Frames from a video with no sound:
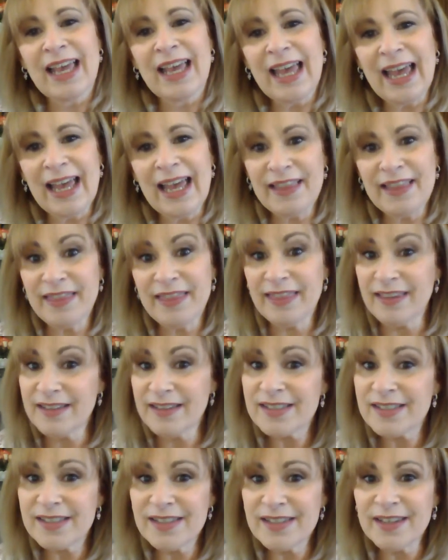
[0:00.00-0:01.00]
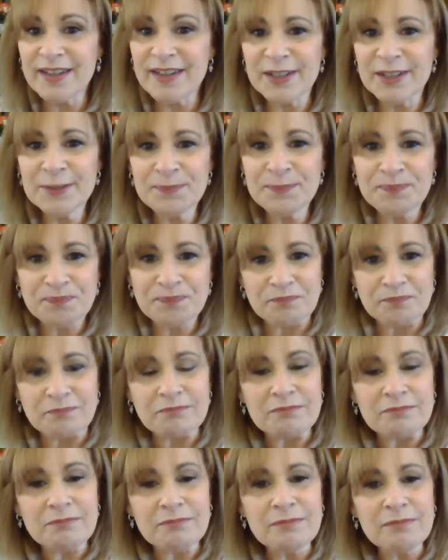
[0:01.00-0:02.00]
And this year,
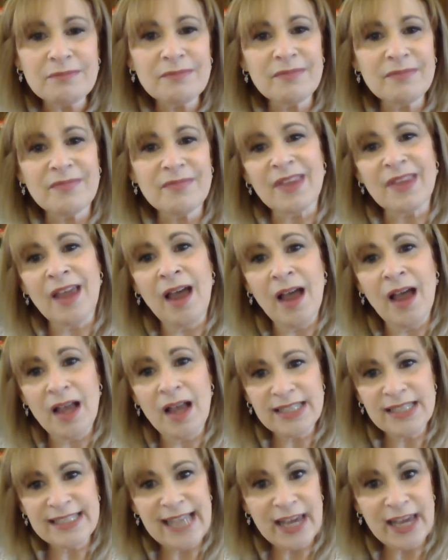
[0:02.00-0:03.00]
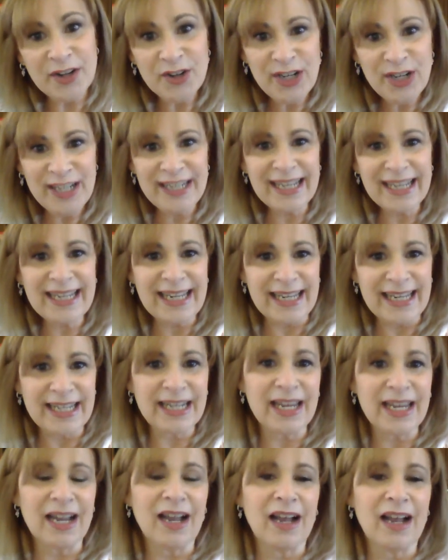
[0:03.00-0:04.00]
Saturday night,